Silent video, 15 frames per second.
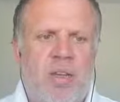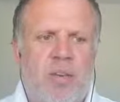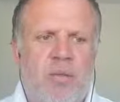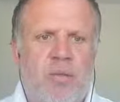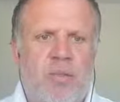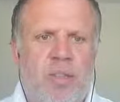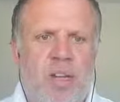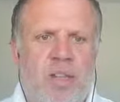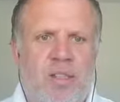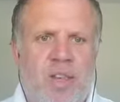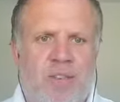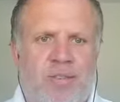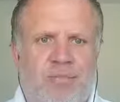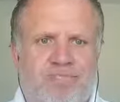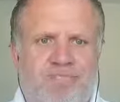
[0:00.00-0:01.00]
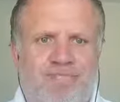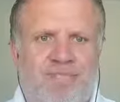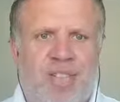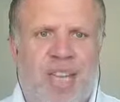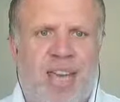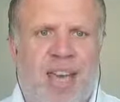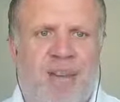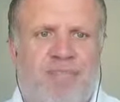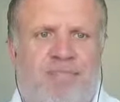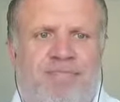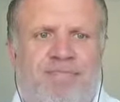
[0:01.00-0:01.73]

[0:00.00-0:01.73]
you all stay safe. Take care.